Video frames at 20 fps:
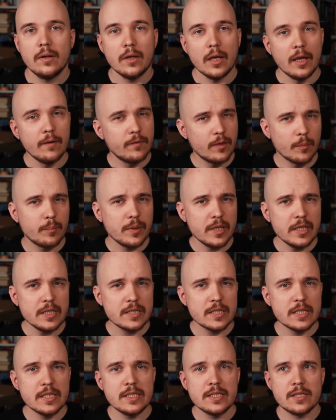If the
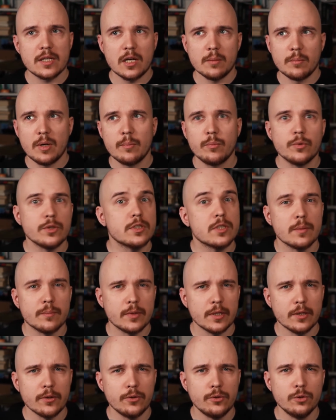PCs come up with
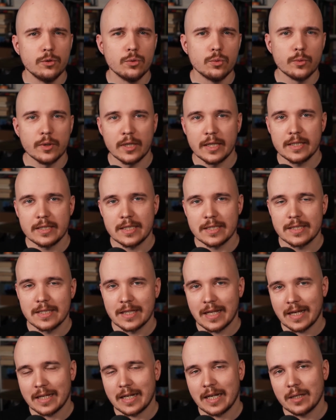something cool related to
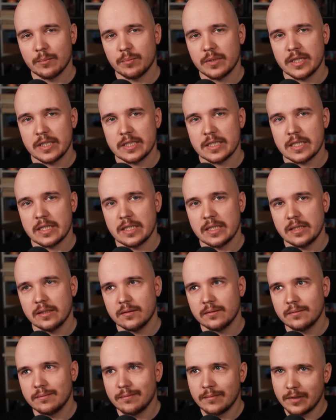that NPC,
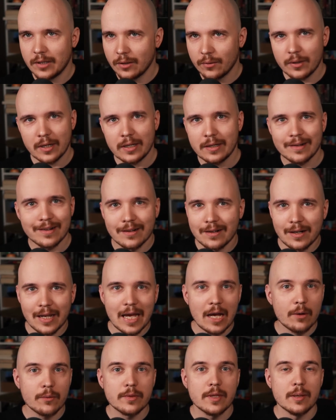go ahead and
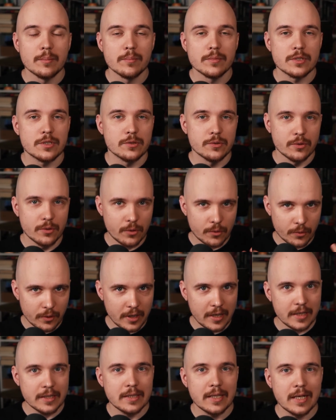allow them to
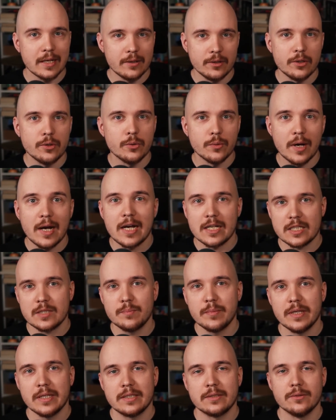create that new
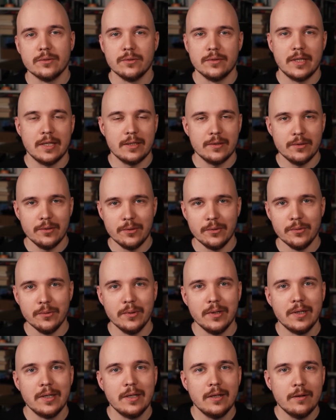aspect or that new
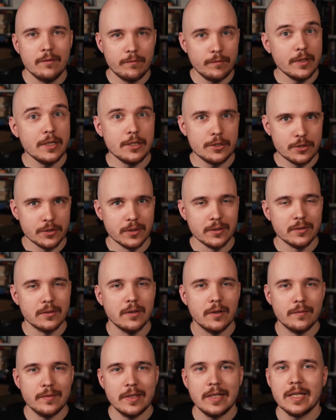feature
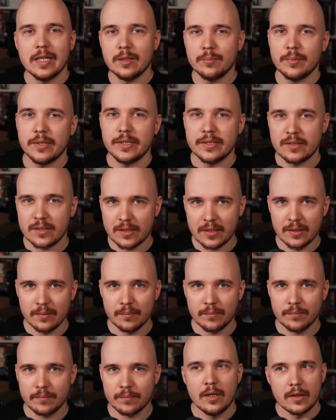of the NPC.
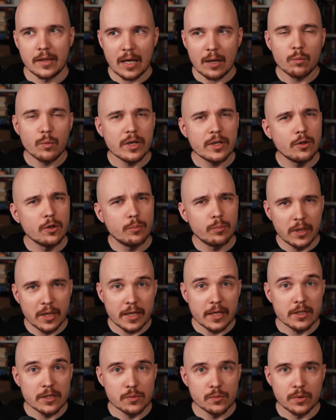That way your
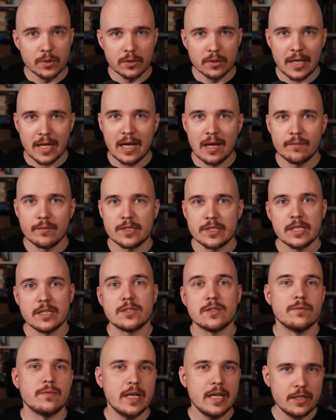players will have a sense
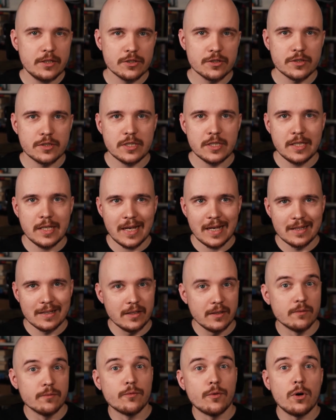of agency and
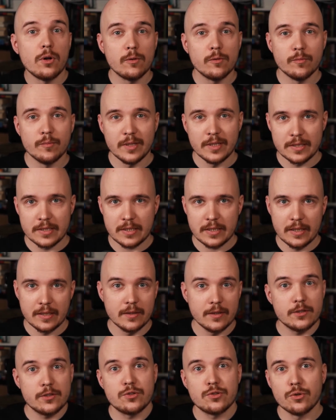involvement in
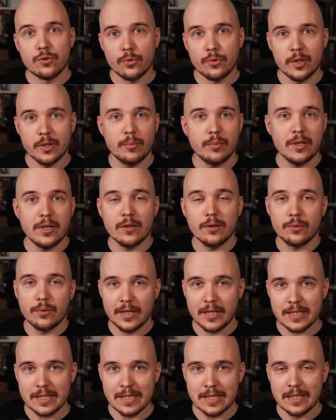the story being
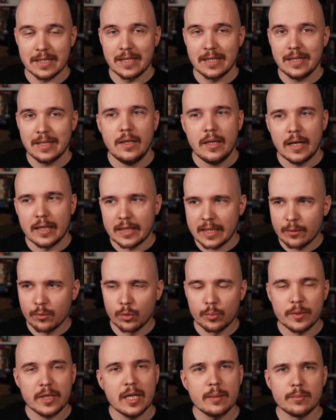created, and they will
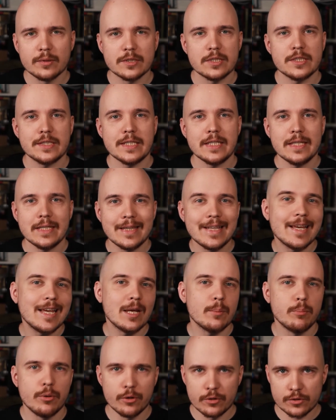be able to see their
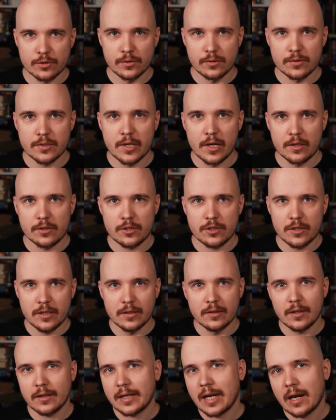personal touch in
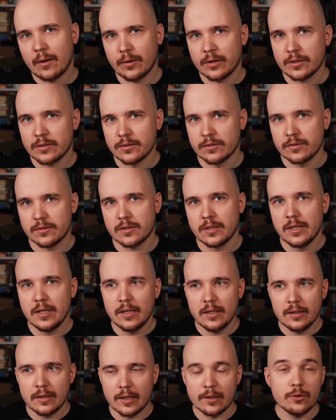the characters
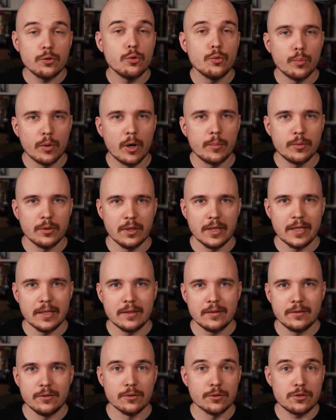that you populate
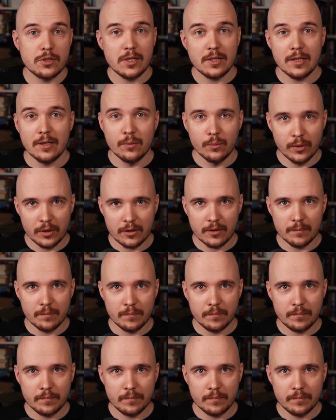your setting with.